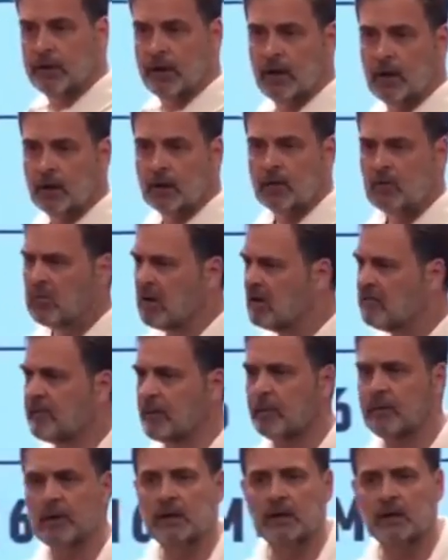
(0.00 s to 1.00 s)
there. One
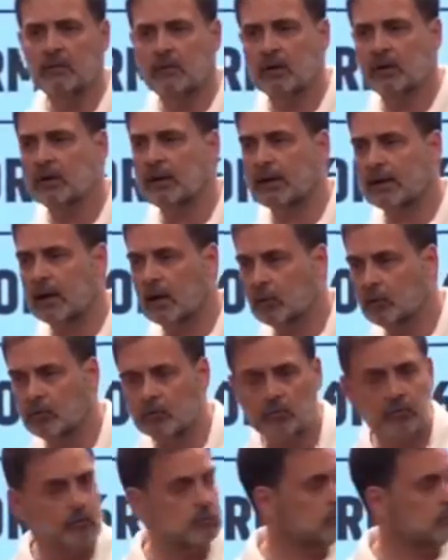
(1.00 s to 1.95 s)
family living in that house.